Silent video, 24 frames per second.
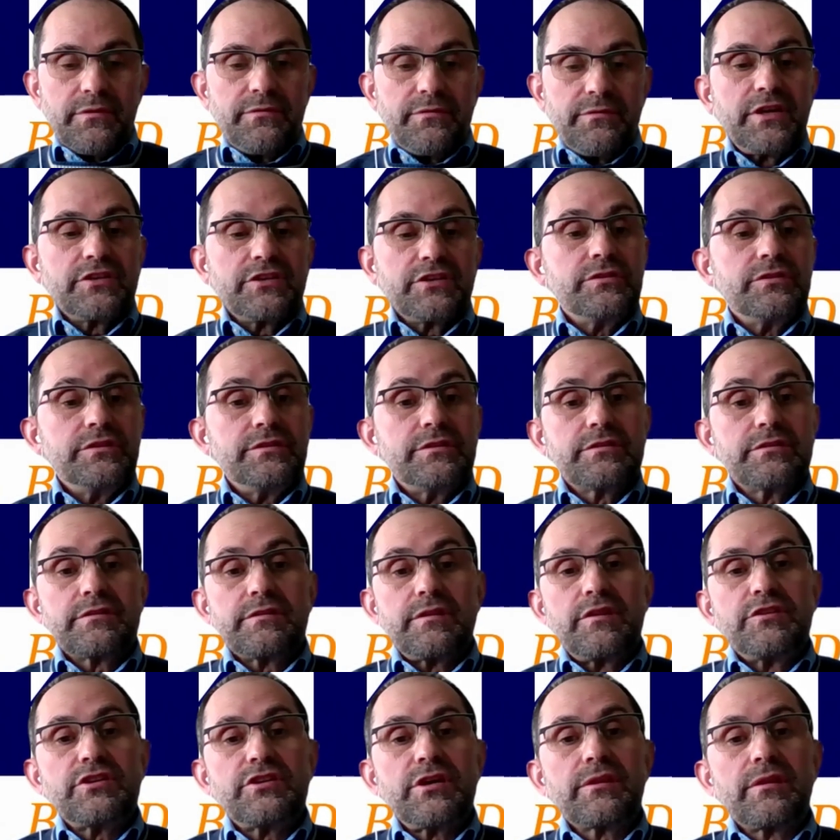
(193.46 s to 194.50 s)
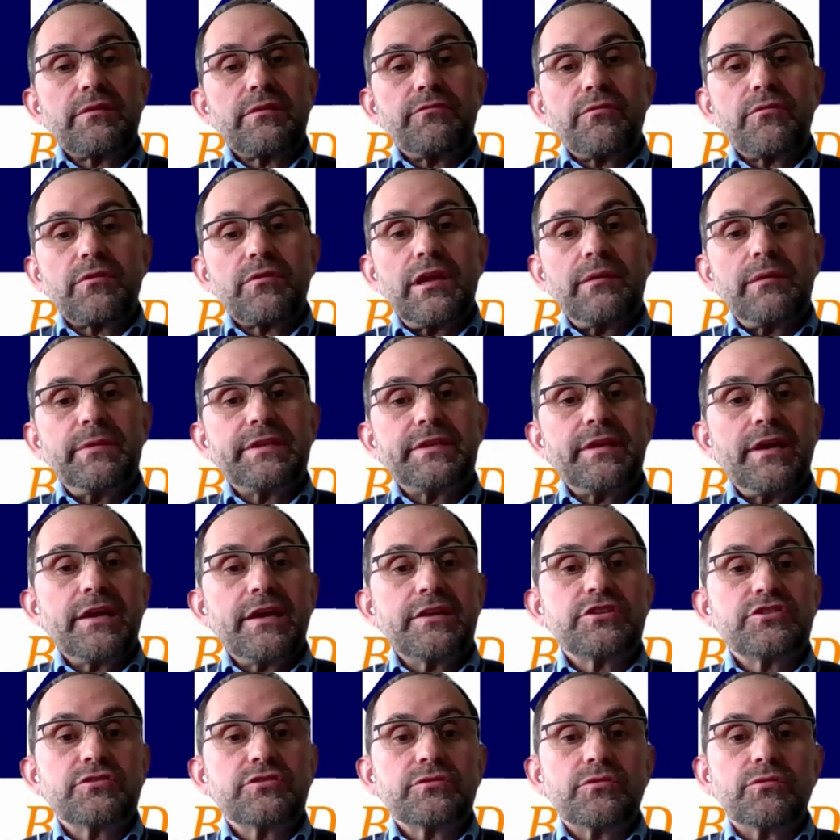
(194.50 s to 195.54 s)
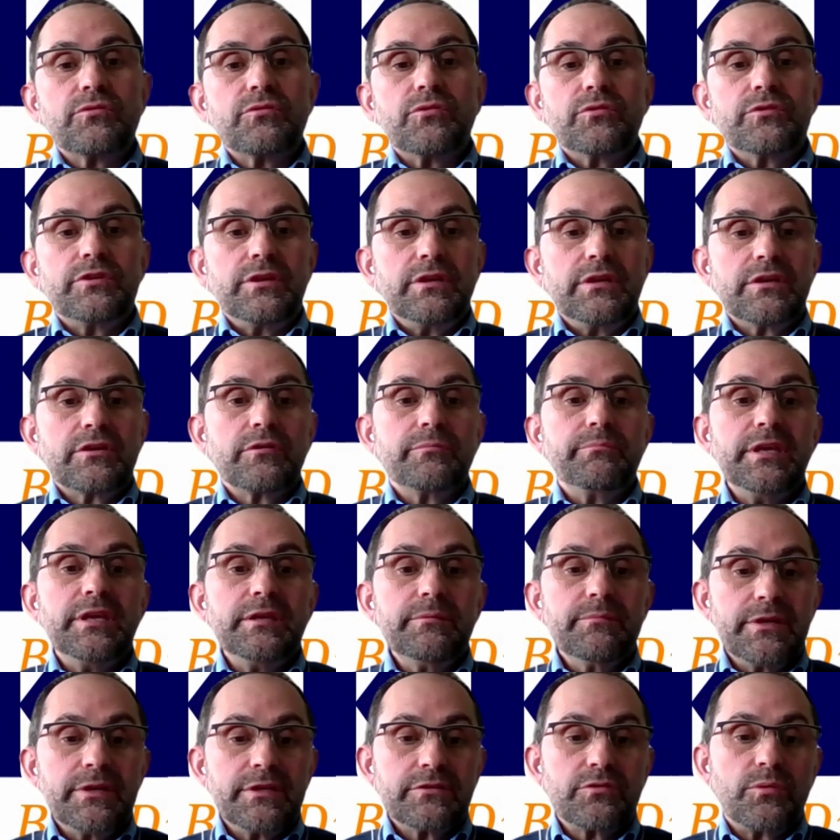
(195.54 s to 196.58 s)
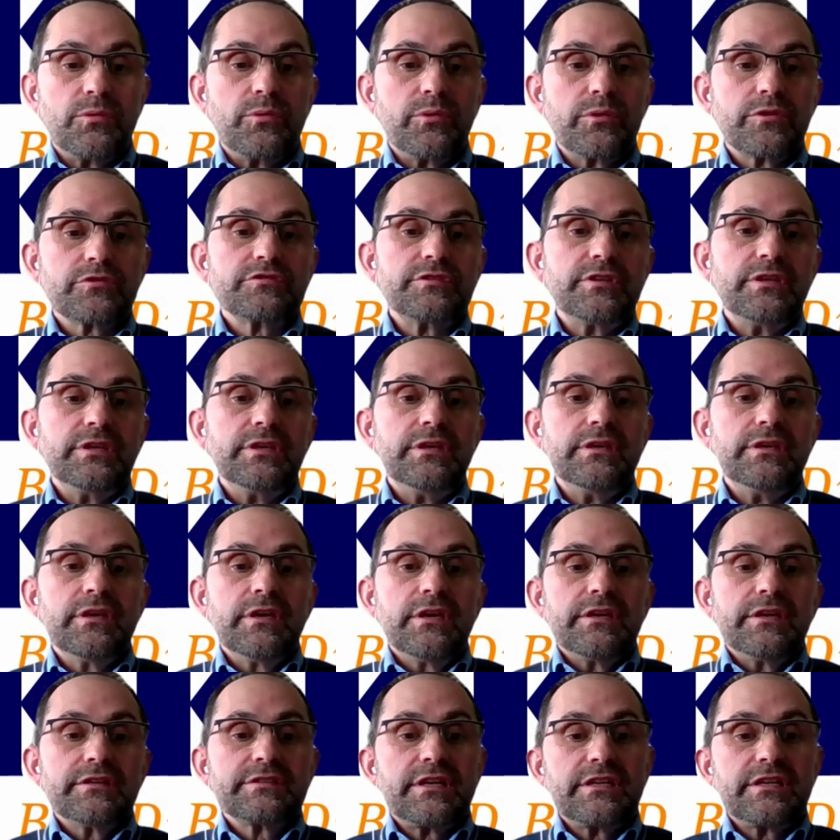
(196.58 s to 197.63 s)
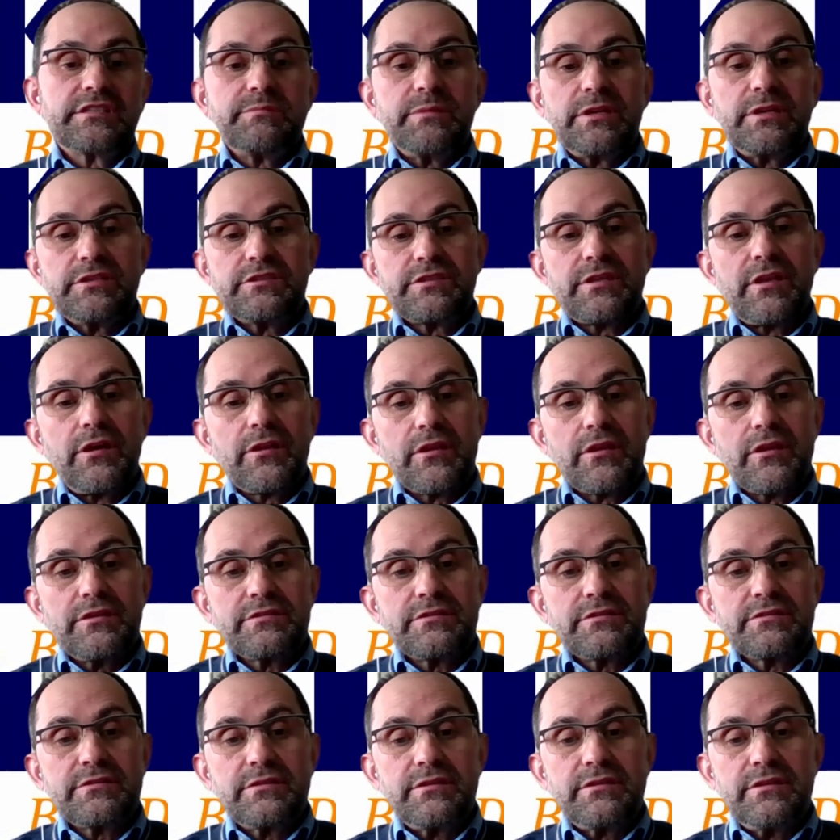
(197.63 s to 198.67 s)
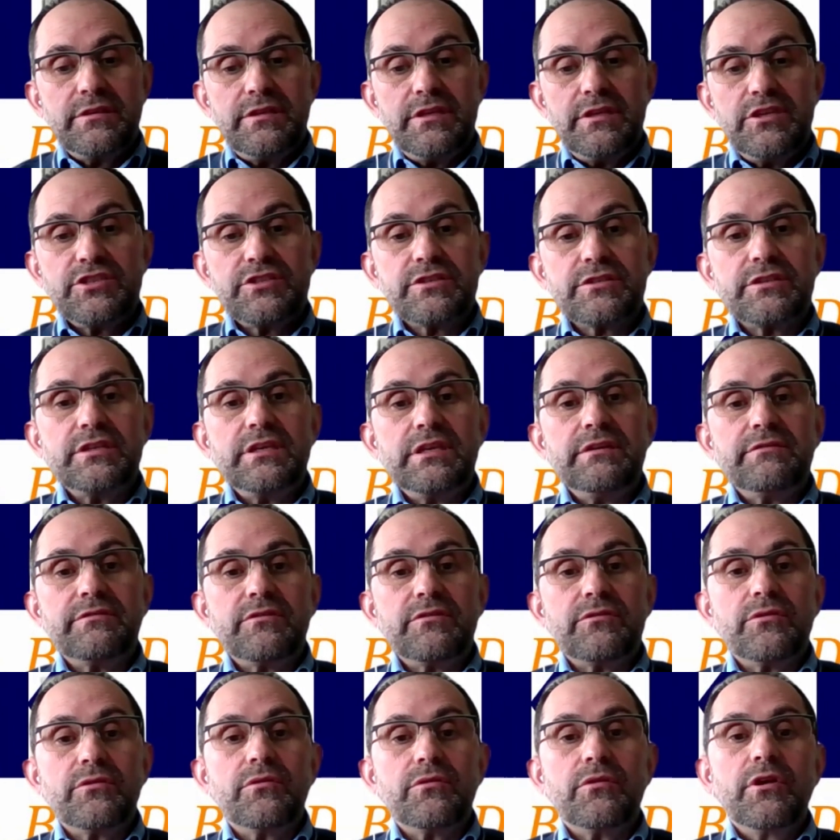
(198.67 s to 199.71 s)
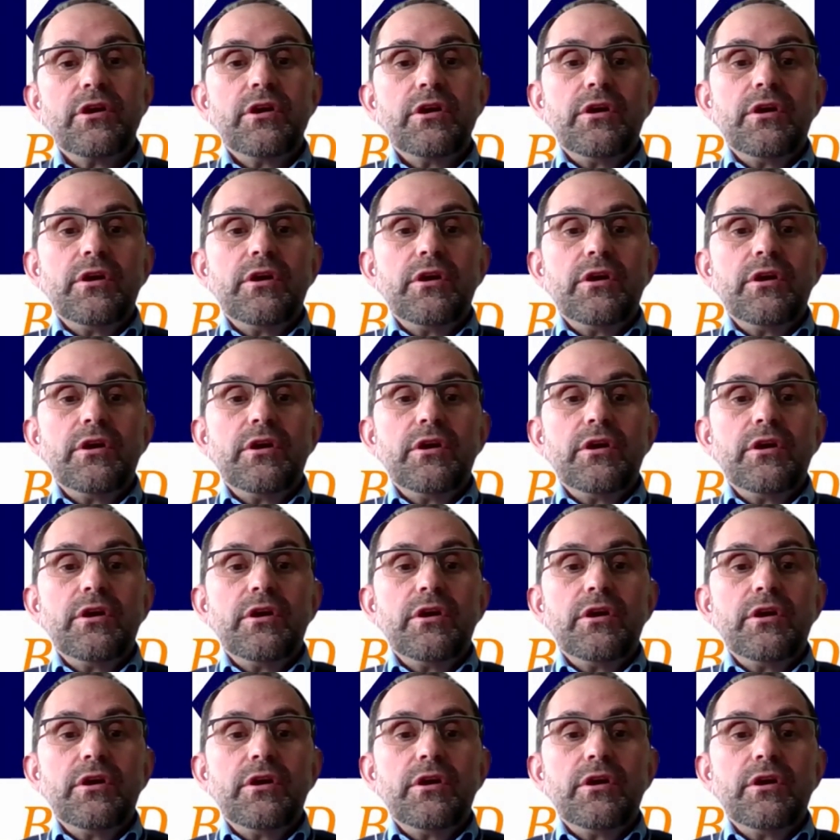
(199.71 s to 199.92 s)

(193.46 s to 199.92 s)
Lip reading: Fashion Industry Charter for Climate Action, or the commitment towards the Science-Based Targets Initiative, or